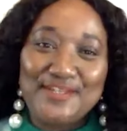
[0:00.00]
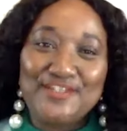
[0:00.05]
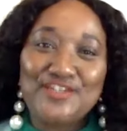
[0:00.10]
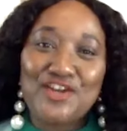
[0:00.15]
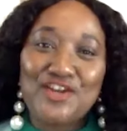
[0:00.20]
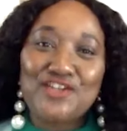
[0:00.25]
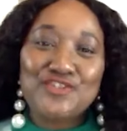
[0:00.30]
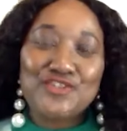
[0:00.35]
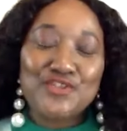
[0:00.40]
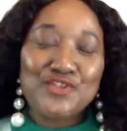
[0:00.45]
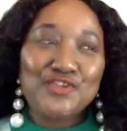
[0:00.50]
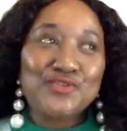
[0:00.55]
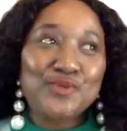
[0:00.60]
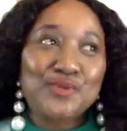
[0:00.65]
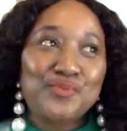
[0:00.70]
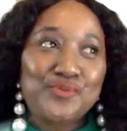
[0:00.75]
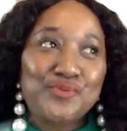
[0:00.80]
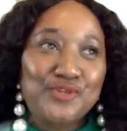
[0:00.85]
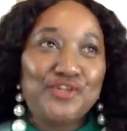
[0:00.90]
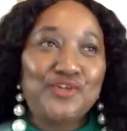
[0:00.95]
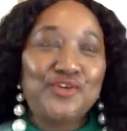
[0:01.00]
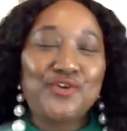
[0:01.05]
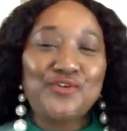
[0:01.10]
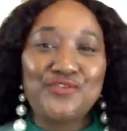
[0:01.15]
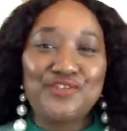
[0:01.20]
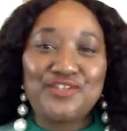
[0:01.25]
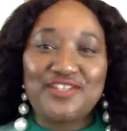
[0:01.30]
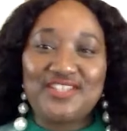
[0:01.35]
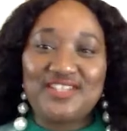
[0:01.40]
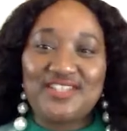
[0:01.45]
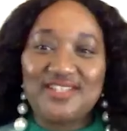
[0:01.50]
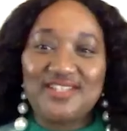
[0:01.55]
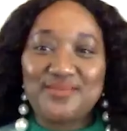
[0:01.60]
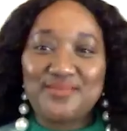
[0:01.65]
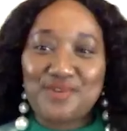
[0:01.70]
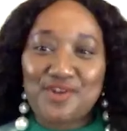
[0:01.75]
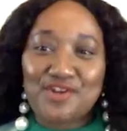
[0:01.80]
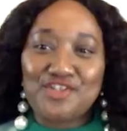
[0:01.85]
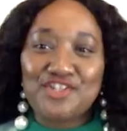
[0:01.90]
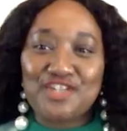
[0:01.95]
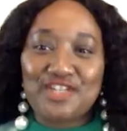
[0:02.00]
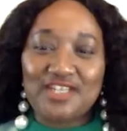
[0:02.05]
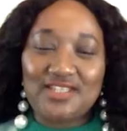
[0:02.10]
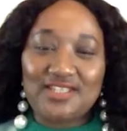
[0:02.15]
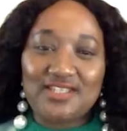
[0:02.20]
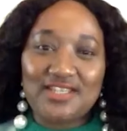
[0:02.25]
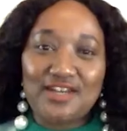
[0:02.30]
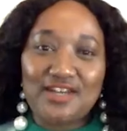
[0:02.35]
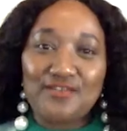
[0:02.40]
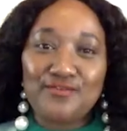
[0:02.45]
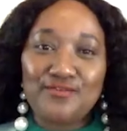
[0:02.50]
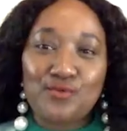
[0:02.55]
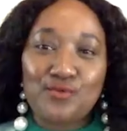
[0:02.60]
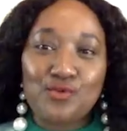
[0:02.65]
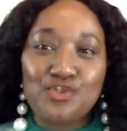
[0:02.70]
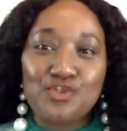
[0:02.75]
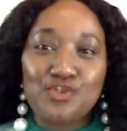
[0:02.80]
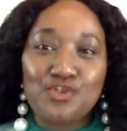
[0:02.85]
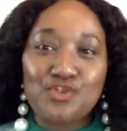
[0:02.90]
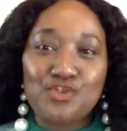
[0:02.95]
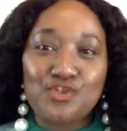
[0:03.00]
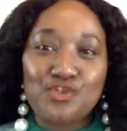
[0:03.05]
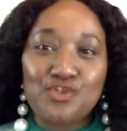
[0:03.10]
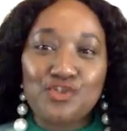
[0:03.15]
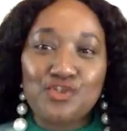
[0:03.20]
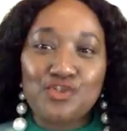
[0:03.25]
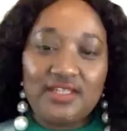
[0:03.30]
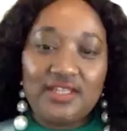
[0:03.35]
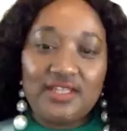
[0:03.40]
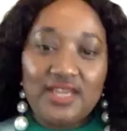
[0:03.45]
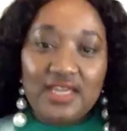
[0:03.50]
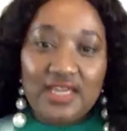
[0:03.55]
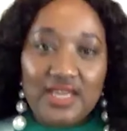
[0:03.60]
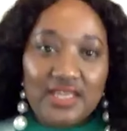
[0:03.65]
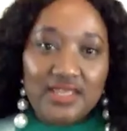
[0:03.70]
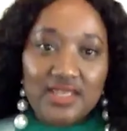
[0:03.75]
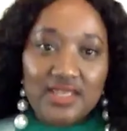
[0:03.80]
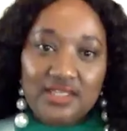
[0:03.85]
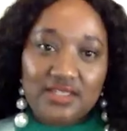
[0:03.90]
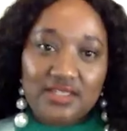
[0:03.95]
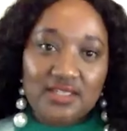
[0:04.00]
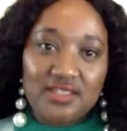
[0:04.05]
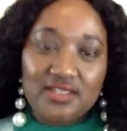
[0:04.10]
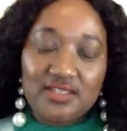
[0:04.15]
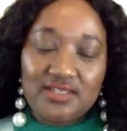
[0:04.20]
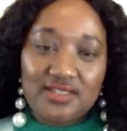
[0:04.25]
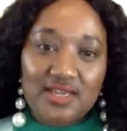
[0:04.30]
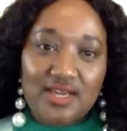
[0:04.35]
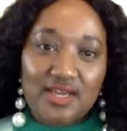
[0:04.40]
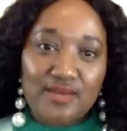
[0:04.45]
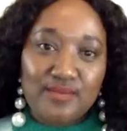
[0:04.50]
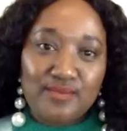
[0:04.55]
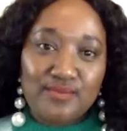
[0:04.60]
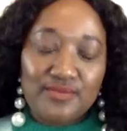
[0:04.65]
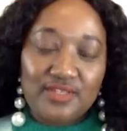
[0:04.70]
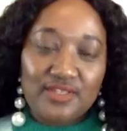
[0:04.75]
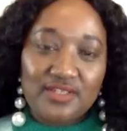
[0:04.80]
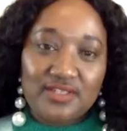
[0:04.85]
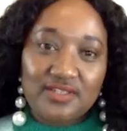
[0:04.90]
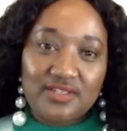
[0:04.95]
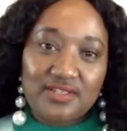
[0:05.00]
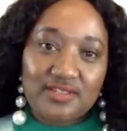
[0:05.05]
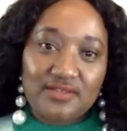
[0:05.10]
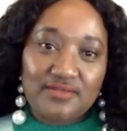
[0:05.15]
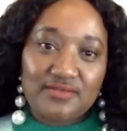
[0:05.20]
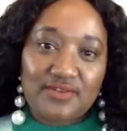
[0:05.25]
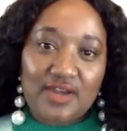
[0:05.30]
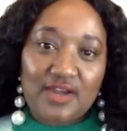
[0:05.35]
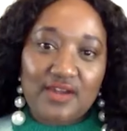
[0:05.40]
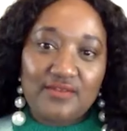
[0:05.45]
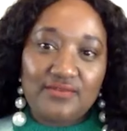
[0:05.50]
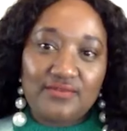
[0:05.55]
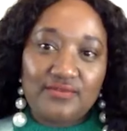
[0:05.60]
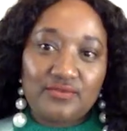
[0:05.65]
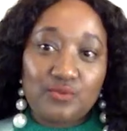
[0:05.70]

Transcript: yeah, so those were pre-COVID projects, and unfortunately, they didn't survive.